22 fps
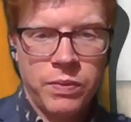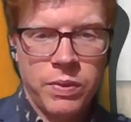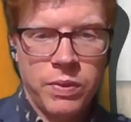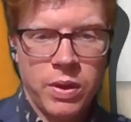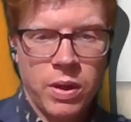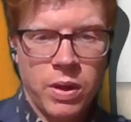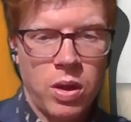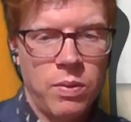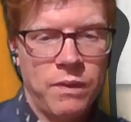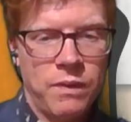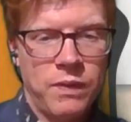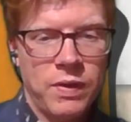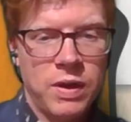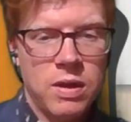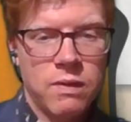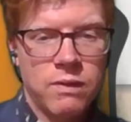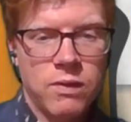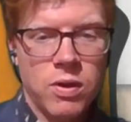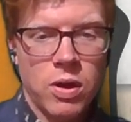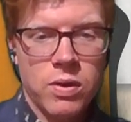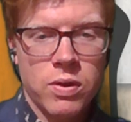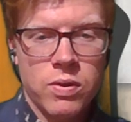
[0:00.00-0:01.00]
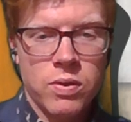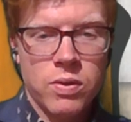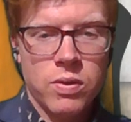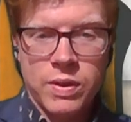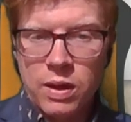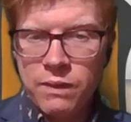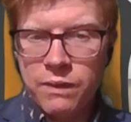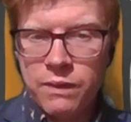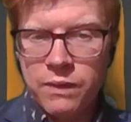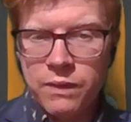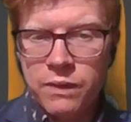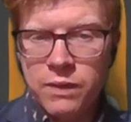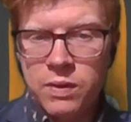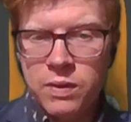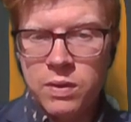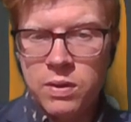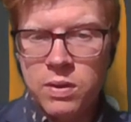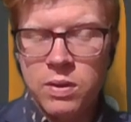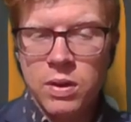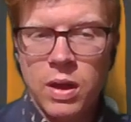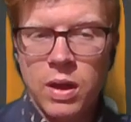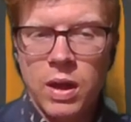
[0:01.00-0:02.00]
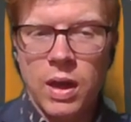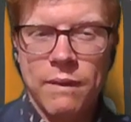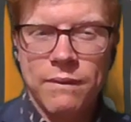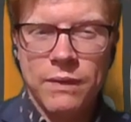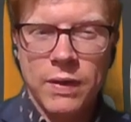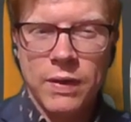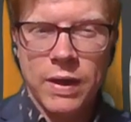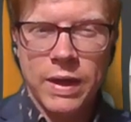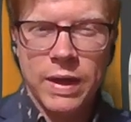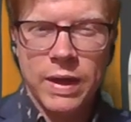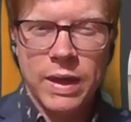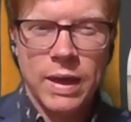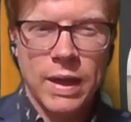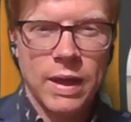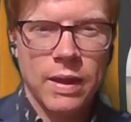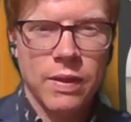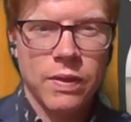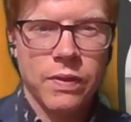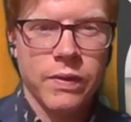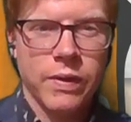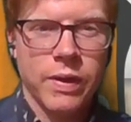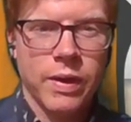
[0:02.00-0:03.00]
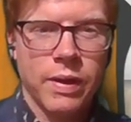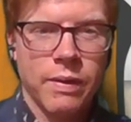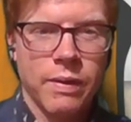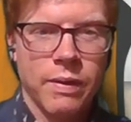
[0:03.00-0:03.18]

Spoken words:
Hopefully you've got yourself a final answer.